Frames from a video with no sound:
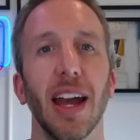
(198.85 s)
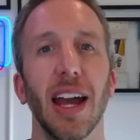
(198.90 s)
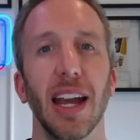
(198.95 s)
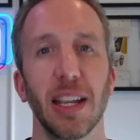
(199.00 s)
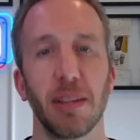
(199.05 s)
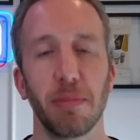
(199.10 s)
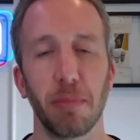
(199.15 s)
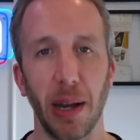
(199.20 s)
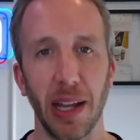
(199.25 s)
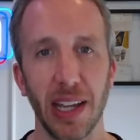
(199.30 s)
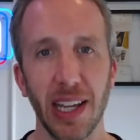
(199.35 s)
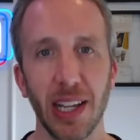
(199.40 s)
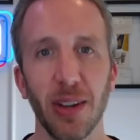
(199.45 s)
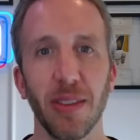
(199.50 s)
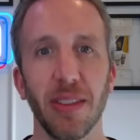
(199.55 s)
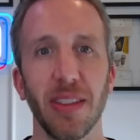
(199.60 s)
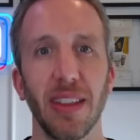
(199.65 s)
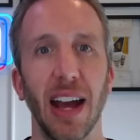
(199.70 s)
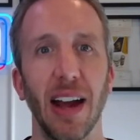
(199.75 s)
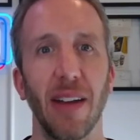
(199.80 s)
It's playing
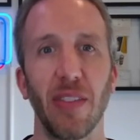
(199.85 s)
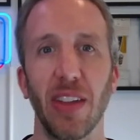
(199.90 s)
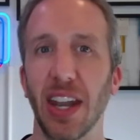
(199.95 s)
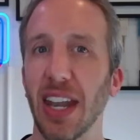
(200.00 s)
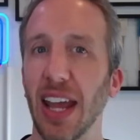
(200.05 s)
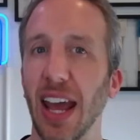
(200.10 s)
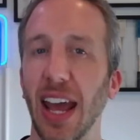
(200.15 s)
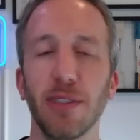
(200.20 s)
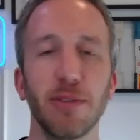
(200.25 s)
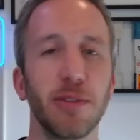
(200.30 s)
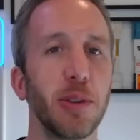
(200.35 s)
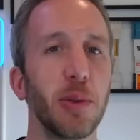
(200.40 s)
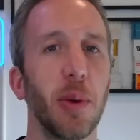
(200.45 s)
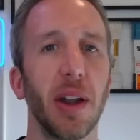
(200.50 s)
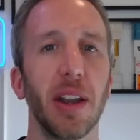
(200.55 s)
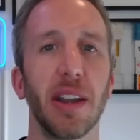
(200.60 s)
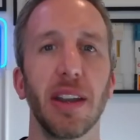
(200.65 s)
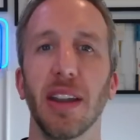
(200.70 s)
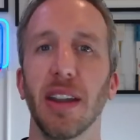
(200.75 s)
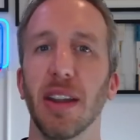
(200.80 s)
on that, and
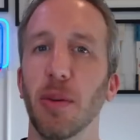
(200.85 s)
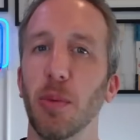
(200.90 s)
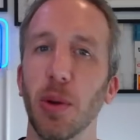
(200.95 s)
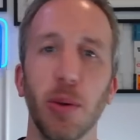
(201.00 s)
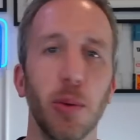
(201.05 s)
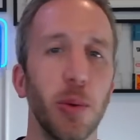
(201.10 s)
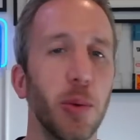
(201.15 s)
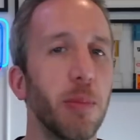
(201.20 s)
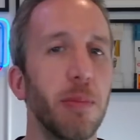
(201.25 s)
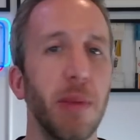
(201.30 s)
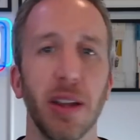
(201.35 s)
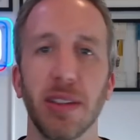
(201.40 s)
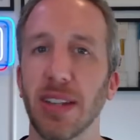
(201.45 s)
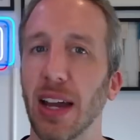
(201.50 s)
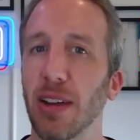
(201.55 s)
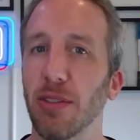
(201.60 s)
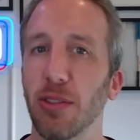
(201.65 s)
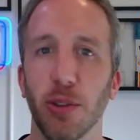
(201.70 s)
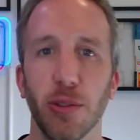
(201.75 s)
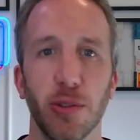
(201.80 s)
we all must
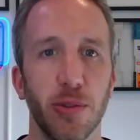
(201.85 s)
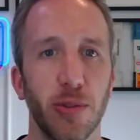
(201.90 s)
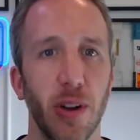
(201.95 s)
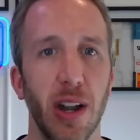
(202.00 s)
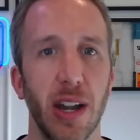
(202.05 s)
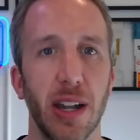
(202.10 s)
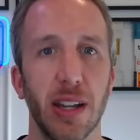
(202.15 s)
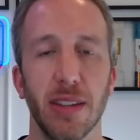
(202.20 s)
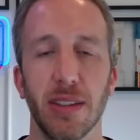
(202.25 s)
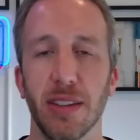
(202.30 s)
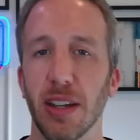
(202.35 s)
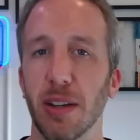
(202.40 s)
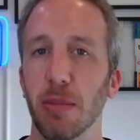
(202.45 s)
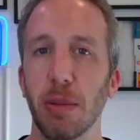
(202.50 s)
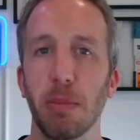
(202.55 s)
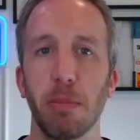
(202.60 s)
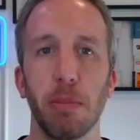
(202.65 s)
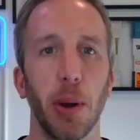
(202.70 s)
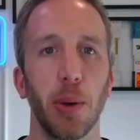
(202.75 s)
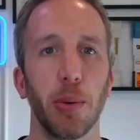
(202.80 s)
have those friends that have
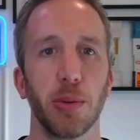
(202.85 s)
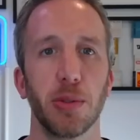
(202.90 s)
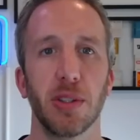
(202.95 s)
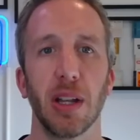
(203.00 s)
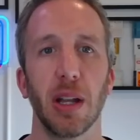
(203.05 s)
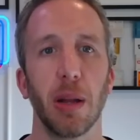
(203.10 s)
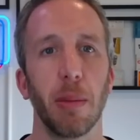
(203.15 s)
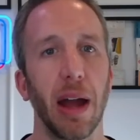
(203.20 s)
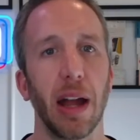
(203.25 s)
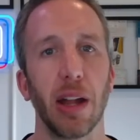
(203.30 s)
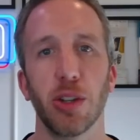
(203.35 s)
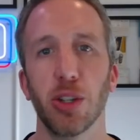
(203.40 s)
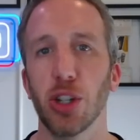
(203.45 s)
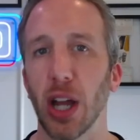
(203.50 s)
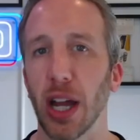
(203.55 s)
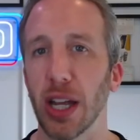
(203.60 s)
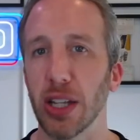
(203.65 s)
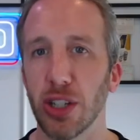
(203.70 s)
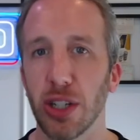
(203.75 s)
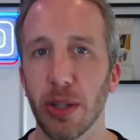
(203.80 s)
been posting about
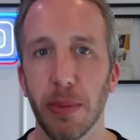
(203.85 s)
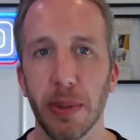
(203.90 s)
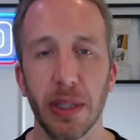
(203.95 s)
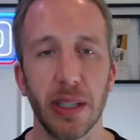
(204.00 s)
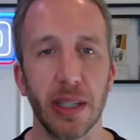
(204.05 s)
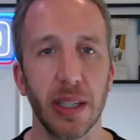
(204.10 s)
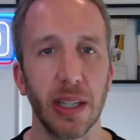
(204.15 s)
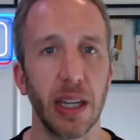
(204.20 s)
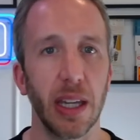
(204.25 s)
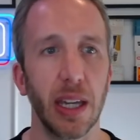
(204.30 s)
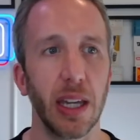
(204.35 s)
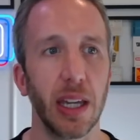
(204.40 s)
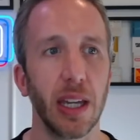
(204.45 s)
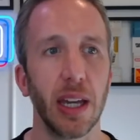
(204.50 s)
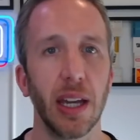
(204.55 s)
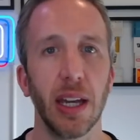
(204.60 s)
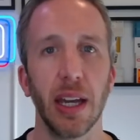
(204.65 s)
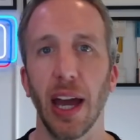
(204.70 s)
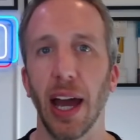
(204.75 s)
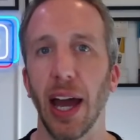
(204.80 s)
ChatGPT
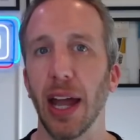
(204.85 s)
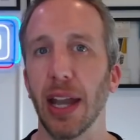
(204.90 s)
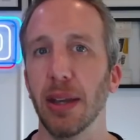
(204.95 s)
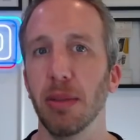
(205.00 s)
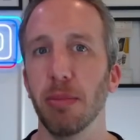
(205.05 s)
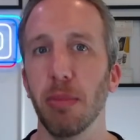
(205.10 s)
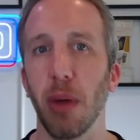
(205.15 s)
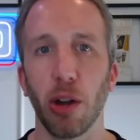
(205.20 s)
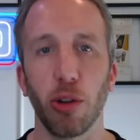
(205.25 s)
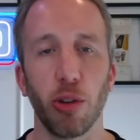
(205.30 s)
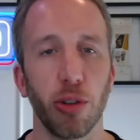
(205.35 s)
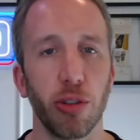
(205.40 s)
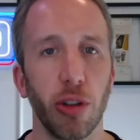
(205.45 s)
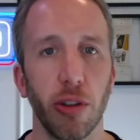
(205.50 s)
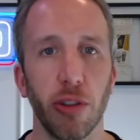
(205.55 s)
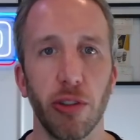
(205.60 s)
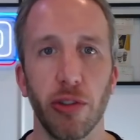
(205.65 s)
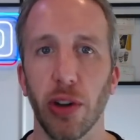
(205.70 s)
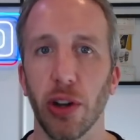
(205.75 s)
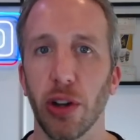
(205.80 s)
and
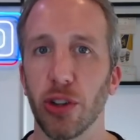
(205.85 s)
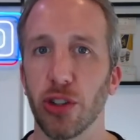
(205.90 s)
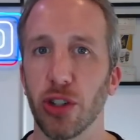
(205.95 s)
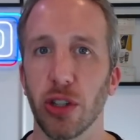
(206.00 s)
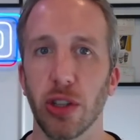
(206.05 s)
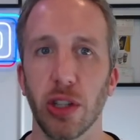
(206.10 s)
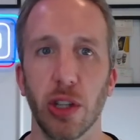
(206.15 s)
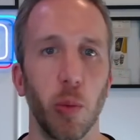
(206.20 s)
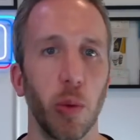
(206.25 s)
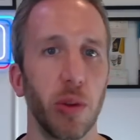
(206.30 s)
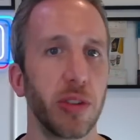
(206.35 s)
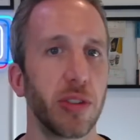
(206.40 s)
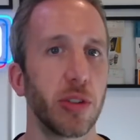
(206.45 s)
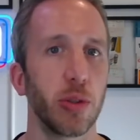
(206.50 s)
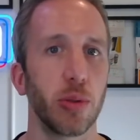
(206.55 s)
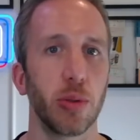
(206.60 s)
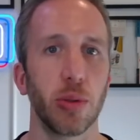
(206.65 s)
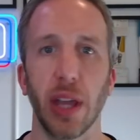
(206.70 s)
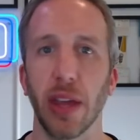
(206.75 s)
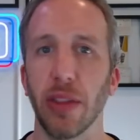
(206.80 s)
Microsoft's version that wants
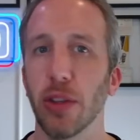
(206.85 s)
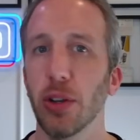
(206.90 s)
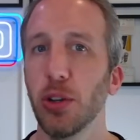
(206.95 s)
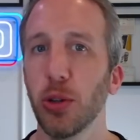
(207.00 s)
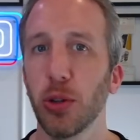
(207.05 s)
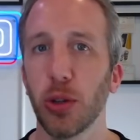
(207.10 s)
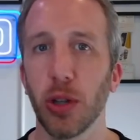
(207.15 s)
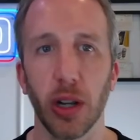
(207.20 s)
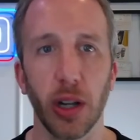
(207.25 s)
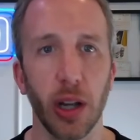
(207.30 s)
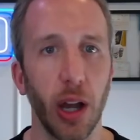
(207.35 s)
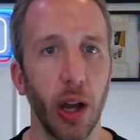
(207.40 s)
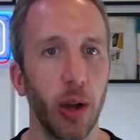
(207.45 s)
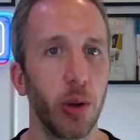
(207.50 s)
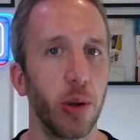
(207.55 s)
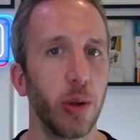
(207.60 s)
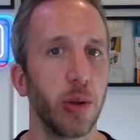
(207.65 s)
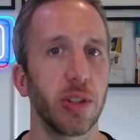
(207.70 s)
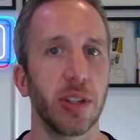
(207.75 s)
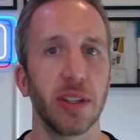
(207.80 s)
to get the nuclear
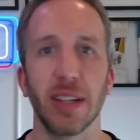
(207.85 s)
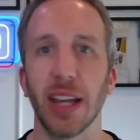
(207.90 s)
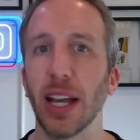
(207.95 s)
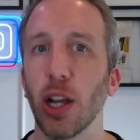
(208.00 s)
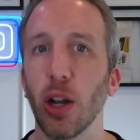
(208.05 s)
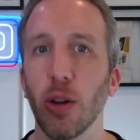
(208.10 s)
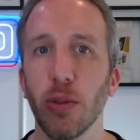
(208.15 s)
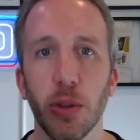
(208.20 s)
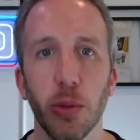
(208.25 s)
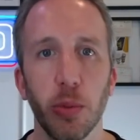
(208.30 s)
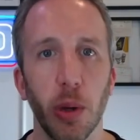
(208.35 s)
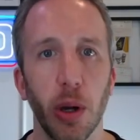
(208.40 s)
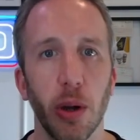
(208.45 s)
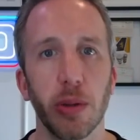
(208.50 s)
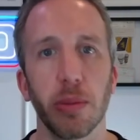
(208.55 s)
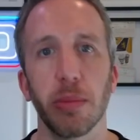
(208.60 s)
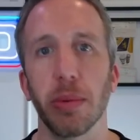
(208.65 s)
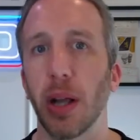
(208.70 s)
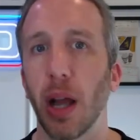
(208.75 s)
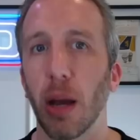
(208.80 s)
codes and take over the world
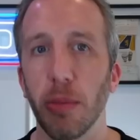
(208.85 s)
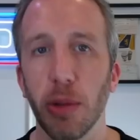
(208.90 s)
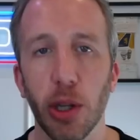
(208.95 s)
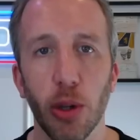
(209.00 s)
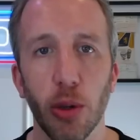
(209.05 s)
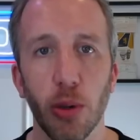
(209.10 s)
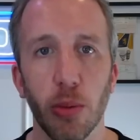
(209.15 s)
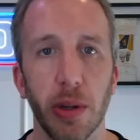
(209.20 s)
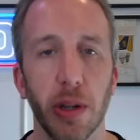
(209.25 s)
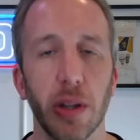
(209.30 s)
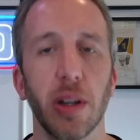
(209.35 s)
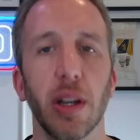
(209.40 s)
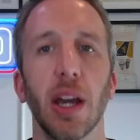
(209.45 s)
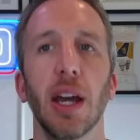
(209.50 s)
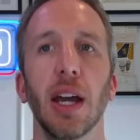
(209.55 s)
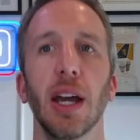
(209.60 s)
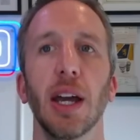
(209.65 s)
and become a human.